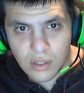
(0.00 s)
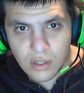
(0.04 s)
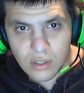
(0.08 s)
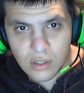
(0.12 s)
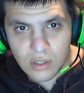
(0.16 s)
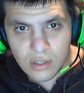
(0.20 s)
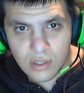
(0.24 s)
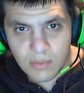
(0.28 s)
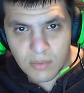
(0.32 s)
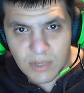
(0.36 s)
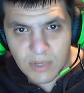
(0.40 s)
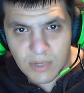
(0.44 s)

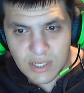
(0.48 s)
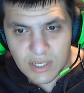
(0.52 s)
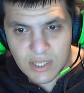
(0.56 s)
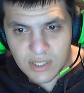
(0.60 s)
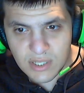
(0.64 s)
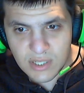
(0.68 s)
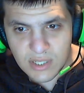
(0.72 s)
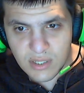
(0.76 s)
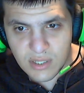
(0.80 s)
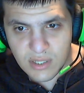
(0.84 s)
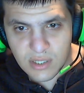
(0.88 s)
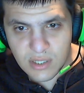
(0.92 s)
is my
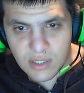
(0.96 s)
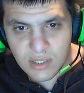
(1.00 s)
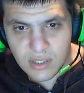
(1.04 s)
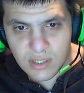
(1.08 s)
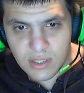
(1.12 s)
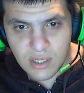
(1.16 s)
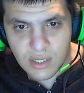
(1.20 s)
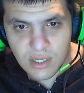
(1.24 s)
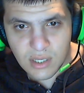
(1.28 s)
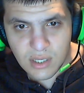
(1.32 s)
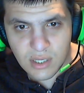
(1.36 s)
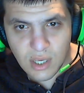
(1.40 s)
test
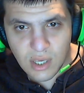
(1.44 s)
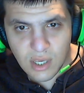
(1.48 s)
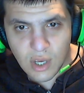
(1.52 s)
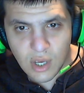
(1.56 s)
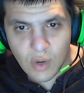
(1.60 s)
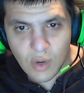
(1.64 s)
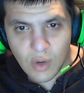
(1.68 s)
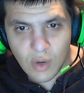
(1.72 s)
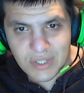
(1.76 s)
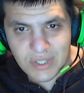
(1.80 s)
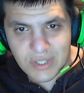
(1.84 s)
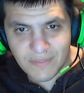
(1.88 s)
statistic.
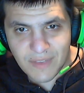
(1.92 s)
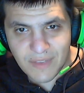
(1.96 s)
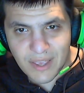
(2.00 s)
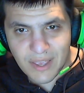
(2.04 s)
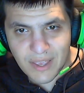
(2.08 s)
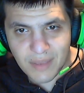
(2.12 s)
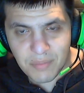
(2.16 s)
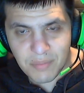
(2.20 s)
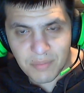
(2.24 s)
What is the